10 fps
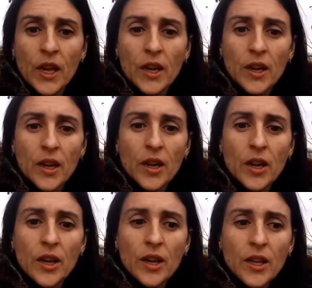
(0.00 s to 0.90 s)

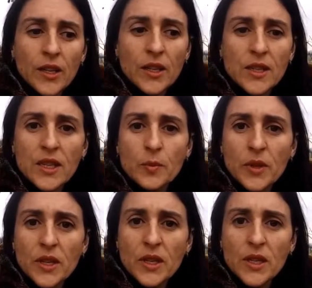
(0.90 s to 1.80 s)
It is a
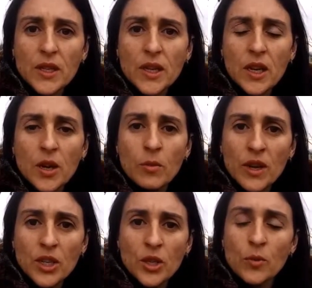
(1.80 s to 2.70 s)
species
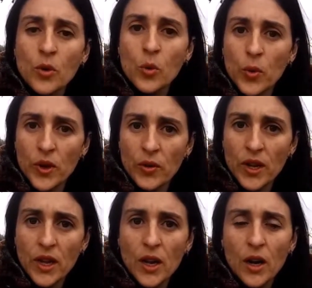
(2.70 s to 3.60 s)
much more
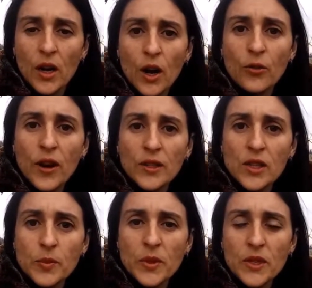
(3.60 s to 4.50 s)
wary of other
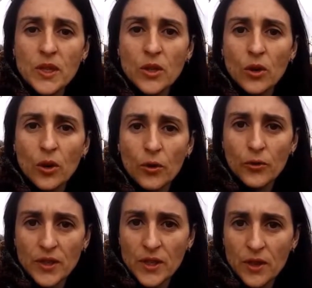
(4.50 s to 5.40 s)
species
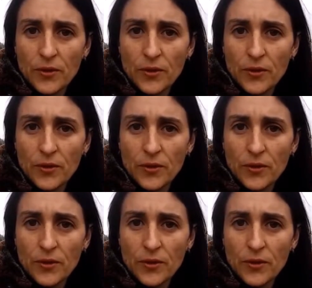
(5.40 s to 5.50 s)
of its